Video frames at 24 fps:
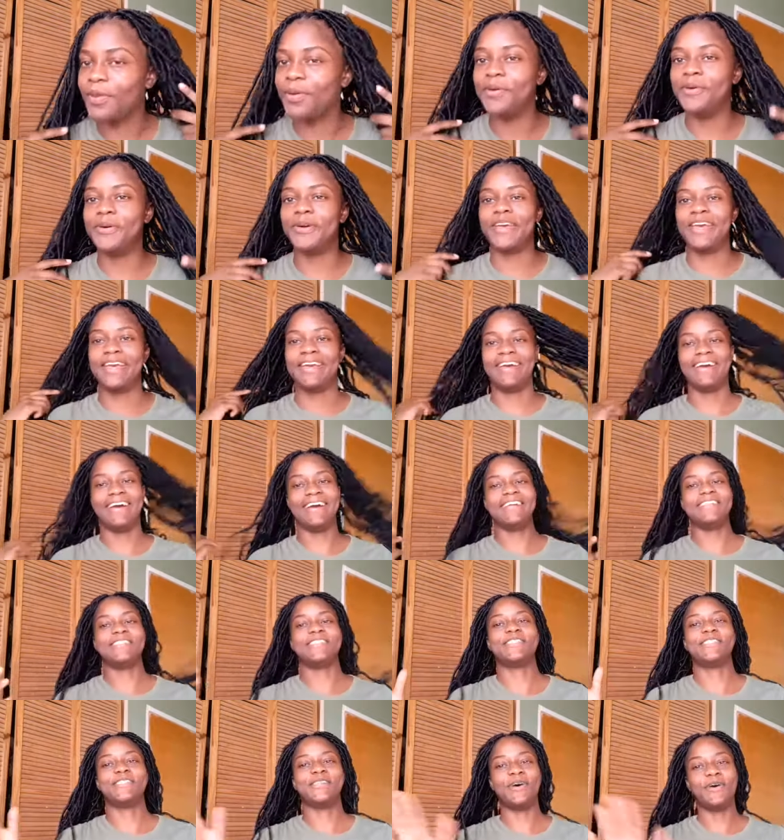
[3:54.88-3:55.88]
Okay
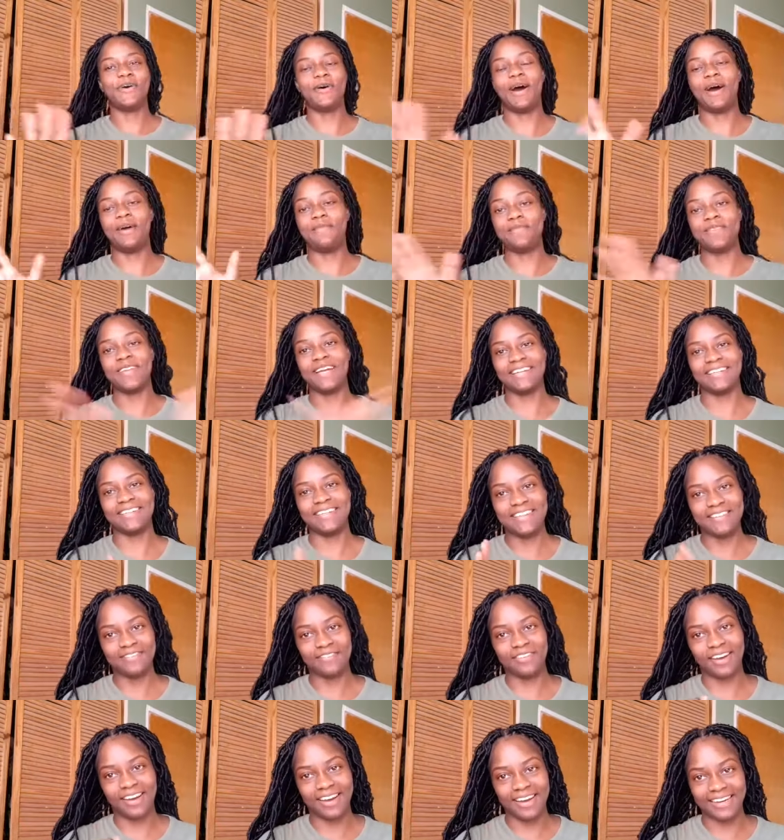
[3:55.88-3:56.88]
guys, so I'm not
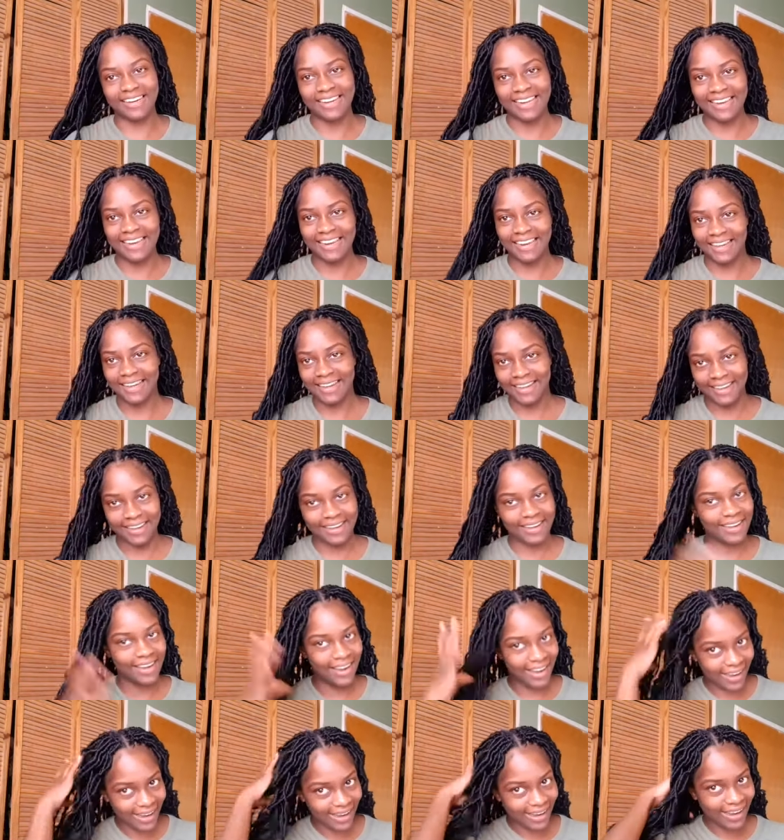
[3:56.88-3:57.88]
even gonna lie,
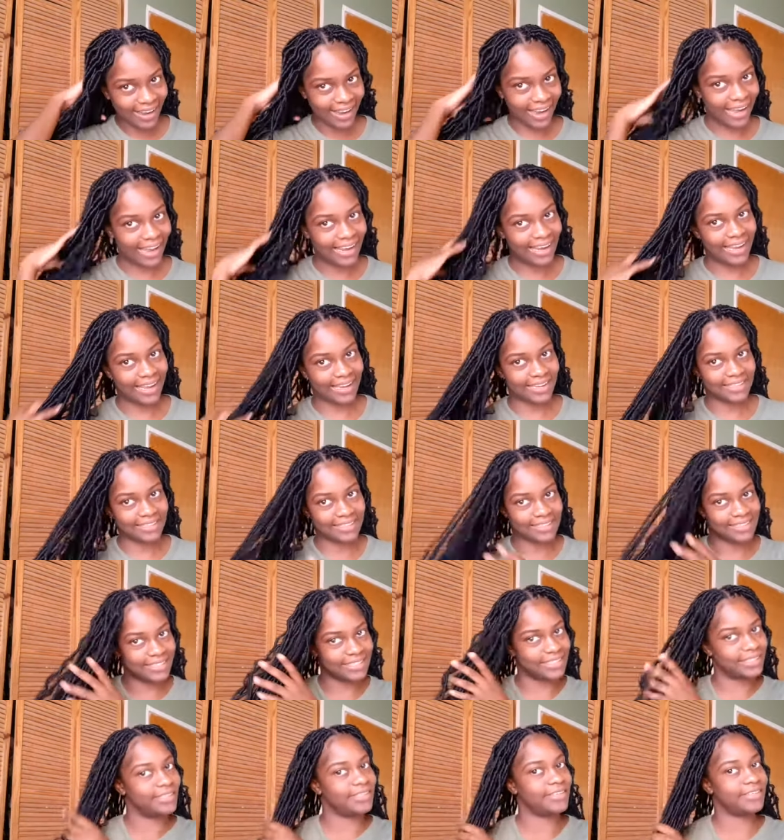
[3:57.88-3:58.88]
I like this
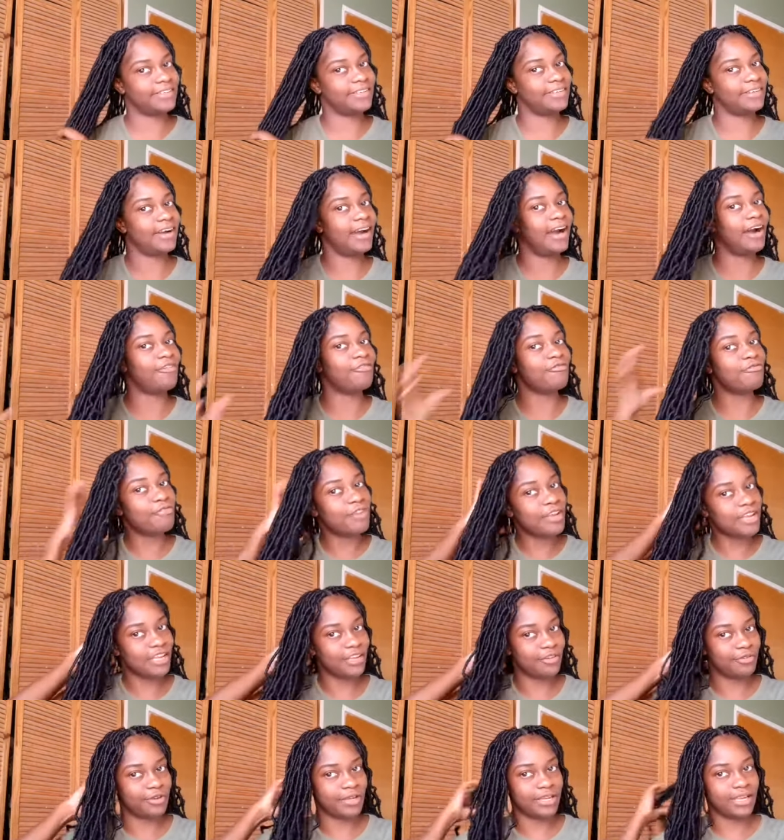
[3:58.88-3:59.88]
hair. I
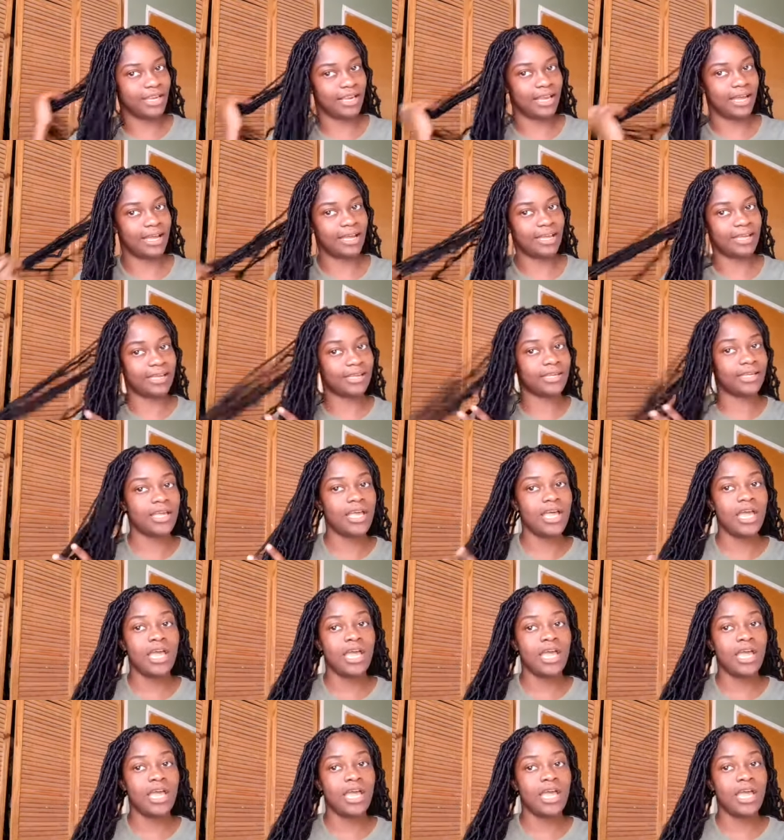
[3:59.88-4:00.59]
really like it.